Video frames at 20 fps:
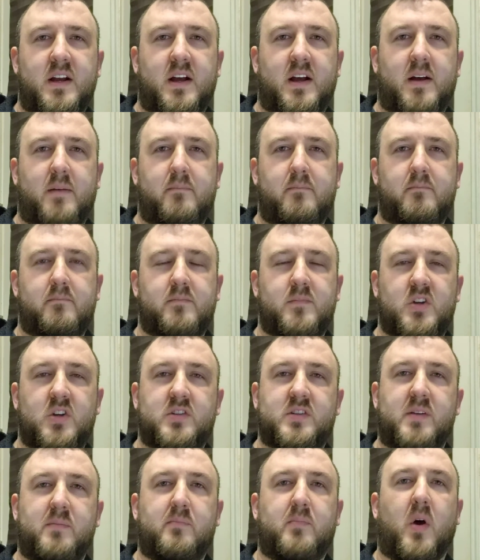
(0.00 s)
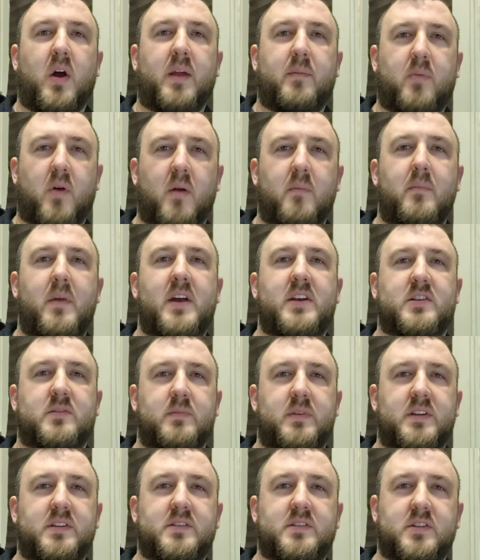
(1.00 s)
um, using body part
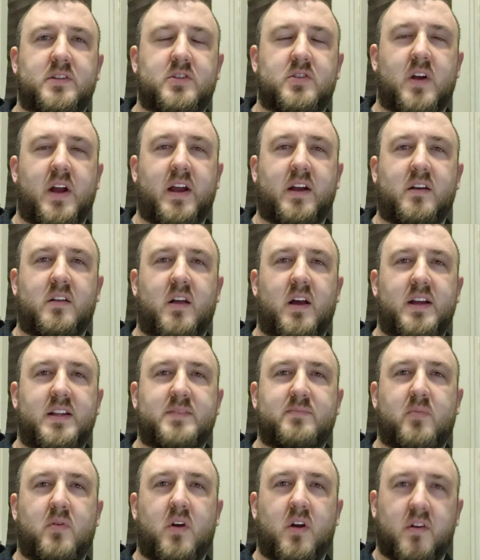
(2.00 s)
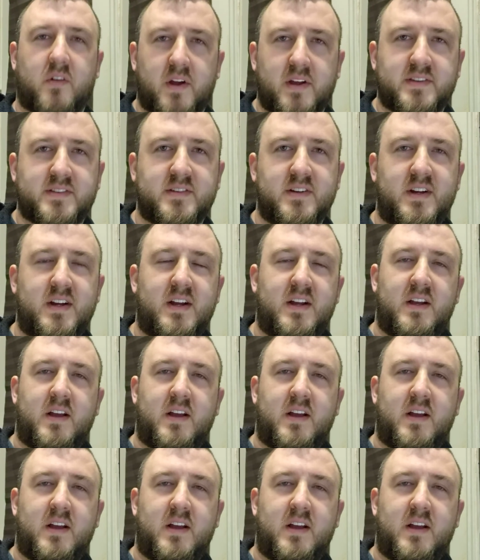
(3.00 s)
measurements to track clients' progress.